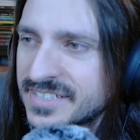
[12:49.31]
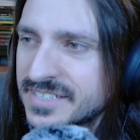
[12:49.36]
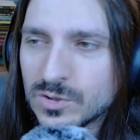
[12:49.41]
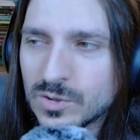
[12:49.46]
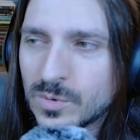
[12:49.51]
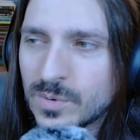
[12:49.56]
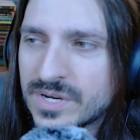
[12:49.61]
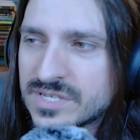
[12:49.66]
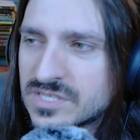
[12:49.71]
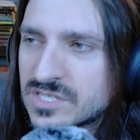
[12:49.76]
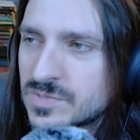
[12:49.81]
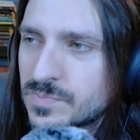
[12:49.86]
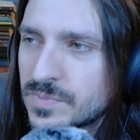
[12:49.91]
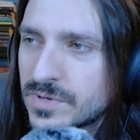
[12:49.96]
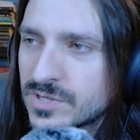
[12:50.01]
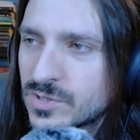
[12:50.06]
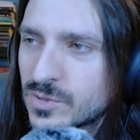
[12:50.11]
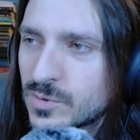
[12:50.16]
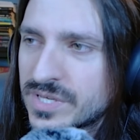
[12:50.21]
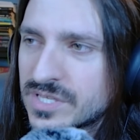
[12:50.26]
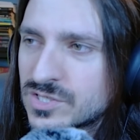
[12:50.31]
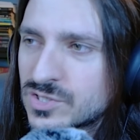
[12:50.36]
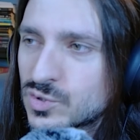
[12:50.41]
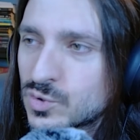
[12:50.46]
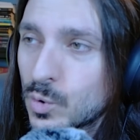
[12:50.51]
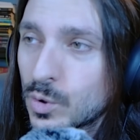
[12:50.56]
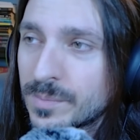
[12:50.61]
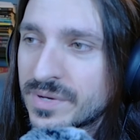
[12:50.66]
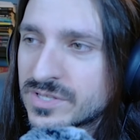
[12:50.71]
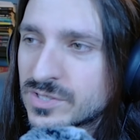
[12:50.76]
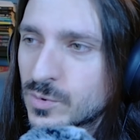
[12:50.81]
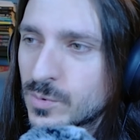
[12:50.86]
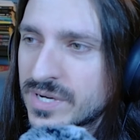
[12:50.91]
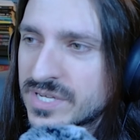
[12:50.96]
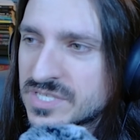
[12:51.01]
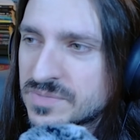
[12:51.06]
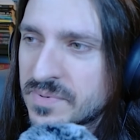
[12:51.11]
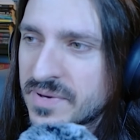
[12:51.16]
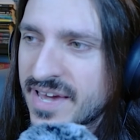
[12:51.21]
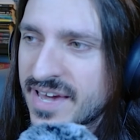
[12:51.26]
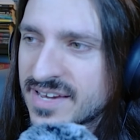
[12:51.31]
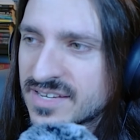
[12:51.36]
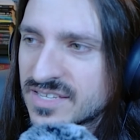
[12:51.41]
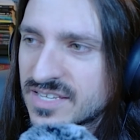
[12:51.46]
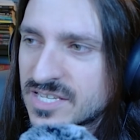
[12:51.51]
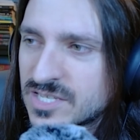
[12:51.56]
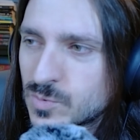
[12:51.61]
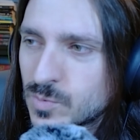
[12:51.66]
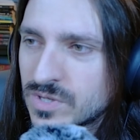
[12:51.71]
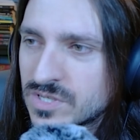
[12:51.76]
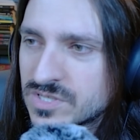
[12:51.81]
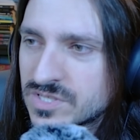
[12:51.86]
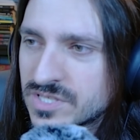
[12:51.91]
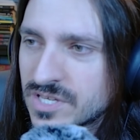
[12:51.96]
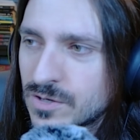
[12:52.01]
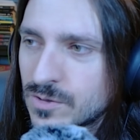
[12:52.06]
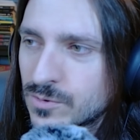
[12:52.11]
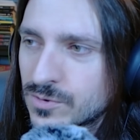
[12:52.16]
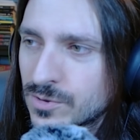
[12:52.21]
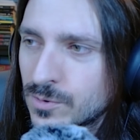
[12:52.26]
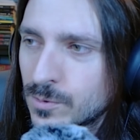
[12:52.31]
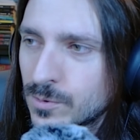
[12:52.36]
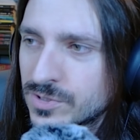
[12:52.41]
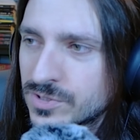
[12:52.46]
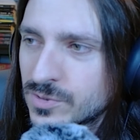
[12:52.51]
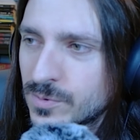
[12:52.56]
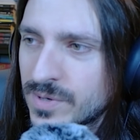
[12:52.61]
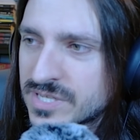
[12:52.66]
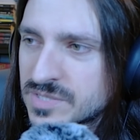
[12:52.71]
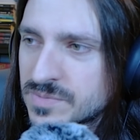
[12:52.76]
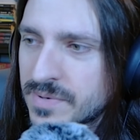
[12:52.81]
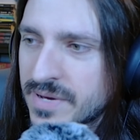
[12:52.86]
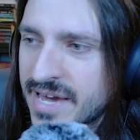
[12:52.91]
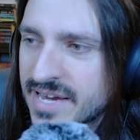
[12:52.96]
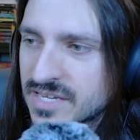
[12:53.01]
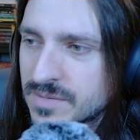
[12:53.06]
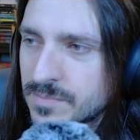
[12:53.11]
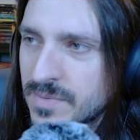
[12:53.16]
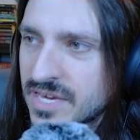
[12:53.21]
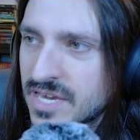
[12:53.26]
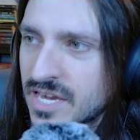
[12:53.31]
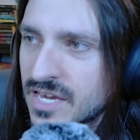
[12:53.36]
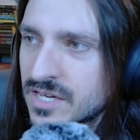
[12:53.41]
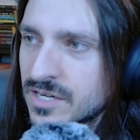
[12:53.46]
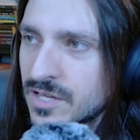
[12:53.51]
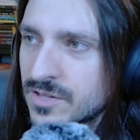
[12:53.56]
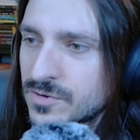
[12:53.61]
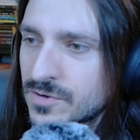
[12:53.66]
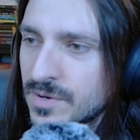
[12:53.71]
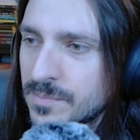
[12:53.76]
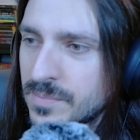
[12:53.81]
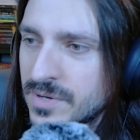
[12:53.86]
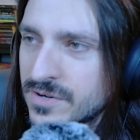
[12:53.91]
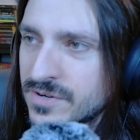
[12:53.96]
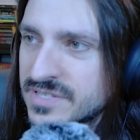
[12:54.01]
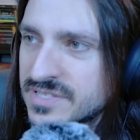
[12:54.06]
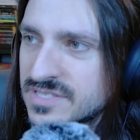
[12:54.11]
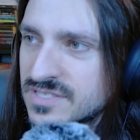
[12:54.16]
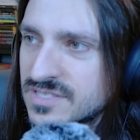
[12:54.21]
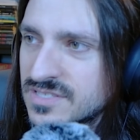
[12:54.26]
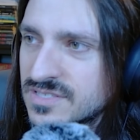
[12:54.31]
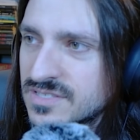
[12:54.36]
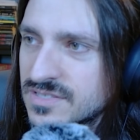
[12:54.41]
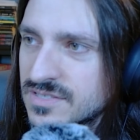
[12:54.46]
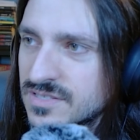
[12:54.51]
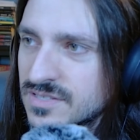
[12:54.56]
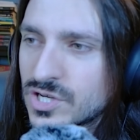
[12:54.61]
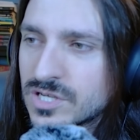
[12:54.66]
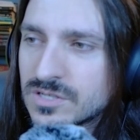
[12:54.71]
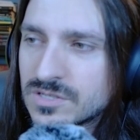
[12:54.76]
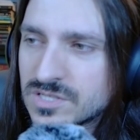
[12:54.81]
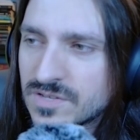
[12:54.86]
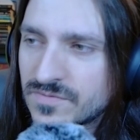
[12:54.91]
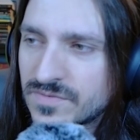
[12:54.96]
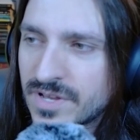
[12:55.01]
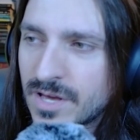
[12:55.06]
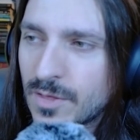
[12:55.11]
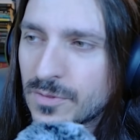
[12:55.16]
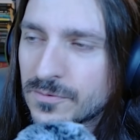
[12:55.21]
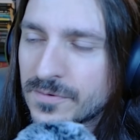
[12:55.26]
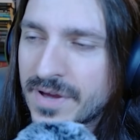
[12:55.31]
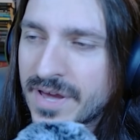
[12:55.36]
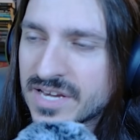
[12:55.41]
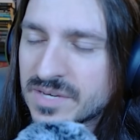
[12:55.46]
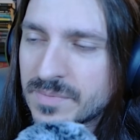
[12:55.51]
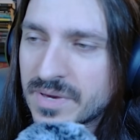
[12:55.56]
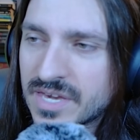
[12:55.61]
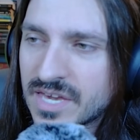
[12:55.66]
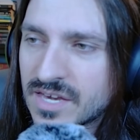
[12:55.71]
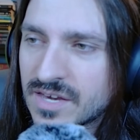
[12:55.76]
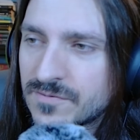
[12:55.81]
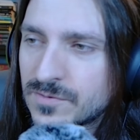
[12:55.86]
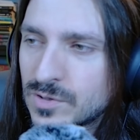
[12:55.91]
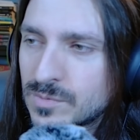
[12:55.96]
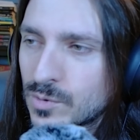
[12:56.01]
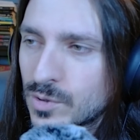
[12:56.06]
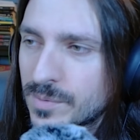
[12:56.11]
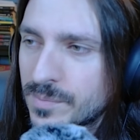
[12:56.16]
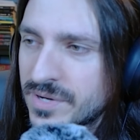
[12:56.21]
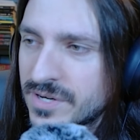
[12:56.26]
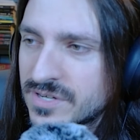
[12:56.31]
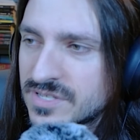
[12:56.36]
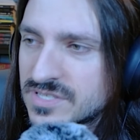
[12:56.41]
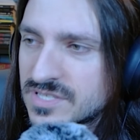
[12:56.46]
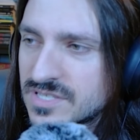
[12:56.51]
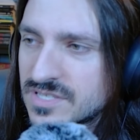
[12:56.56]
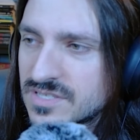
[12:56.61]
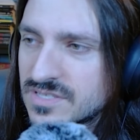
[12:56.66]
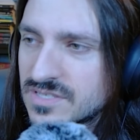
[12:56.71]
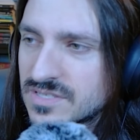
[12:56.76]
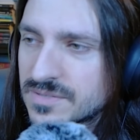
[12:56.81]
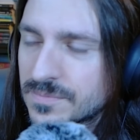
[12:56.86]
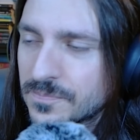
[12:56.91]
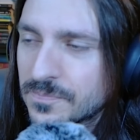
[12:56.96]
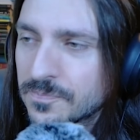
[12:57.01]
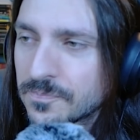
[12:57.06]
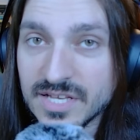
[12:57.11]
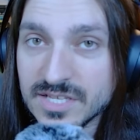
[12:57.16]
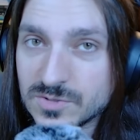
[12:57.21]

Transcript: HeroQuest The Spirit Queen's Torment quest pack, as well as the Ogre Horde quest pack making another appearance. Jungles of Delthrak making a few more appearances.